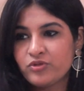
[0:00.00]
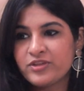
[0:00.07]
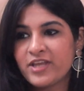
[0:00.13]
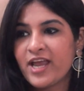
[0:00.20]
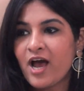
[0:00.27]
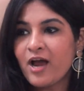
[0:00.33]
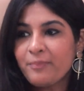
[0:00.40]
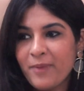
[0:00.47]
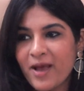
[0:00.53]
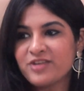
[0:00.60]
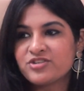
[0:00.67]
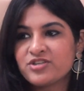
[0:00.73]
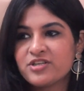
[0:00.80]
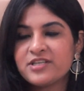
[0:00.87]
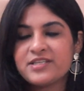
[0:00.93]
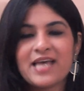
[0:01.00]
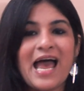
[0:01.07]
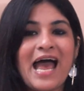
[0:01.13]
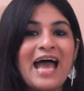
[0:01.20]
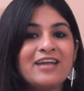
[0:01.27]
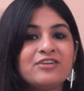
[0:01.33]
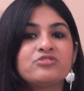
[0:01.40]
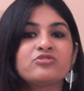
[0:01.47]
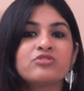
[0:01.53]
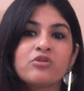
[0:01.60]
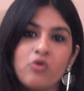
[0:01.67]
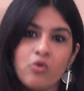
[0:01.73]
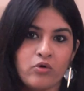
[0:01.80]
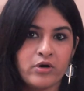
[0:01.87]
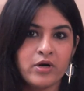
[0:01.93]
They are passionate and to the
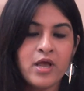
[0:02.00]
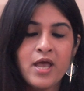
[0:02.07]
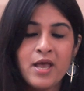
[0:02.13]
core.